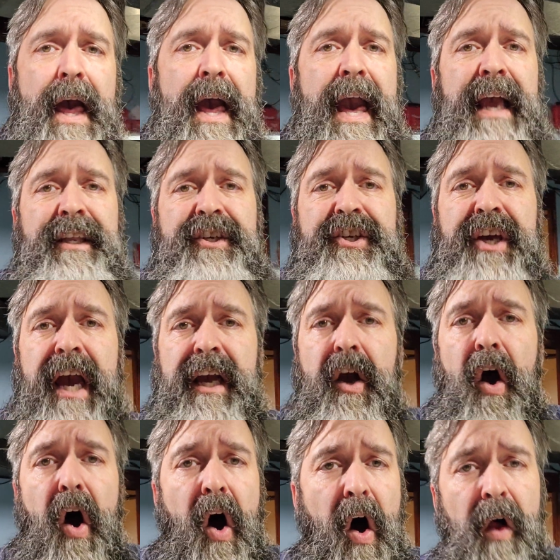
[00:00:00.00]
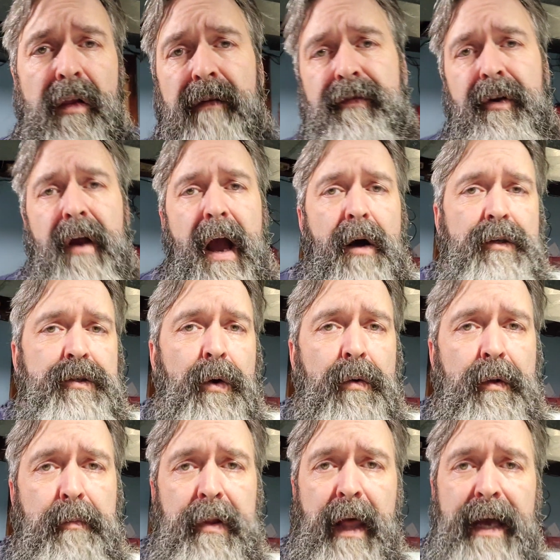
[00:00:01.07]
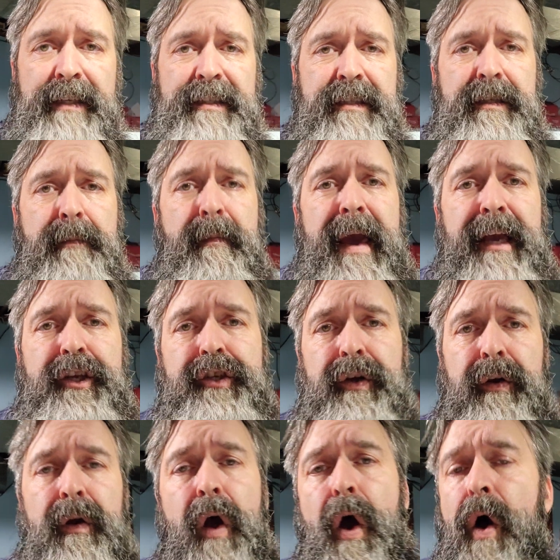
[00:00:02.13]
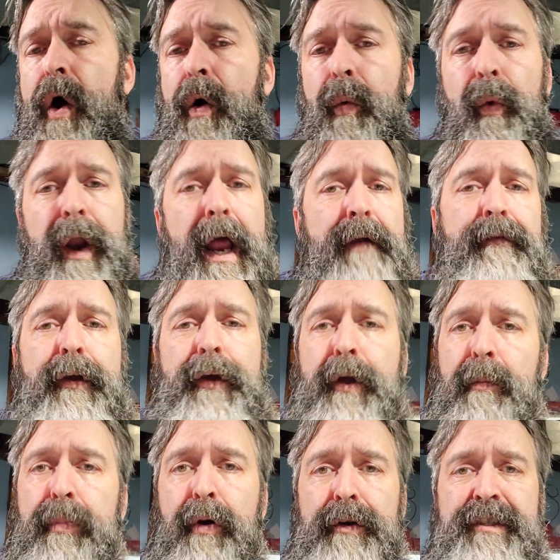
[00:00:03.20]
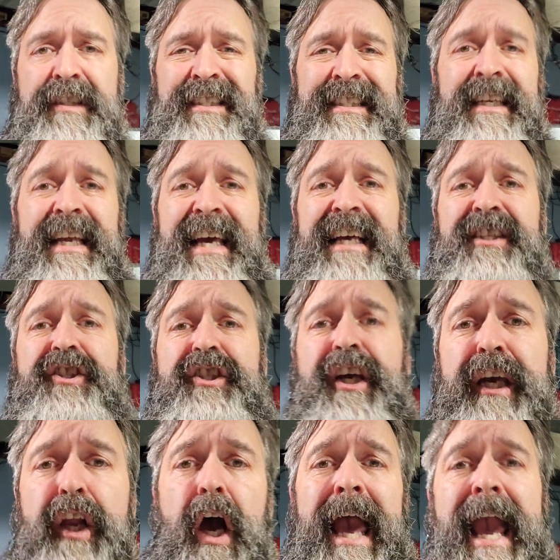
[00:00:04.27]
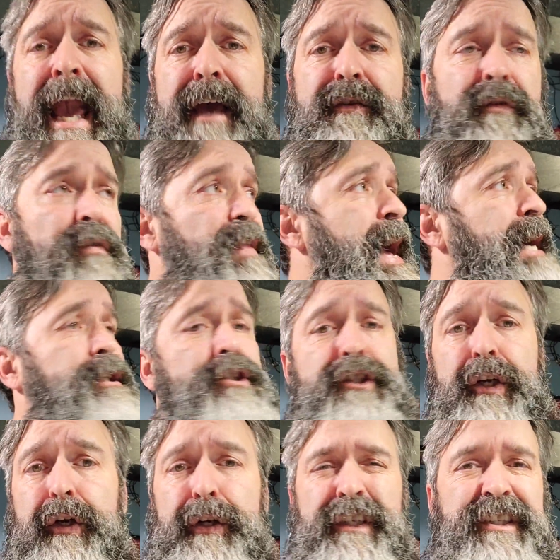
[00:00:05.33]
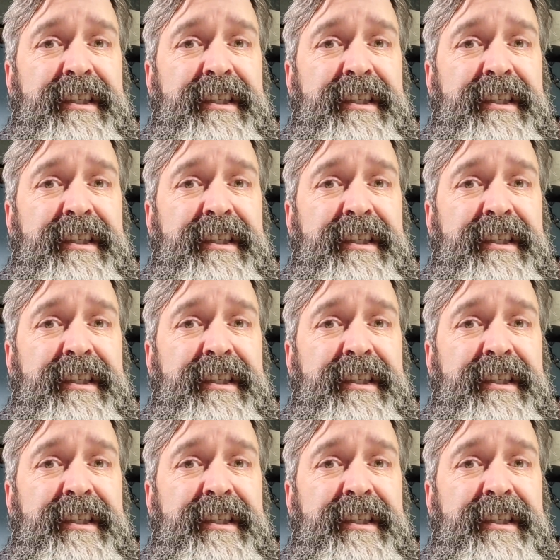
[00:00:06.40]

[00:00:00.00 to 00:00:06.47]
and check all of your household appliances and make sure whatever you're purchasing, it's gonna handle that surge.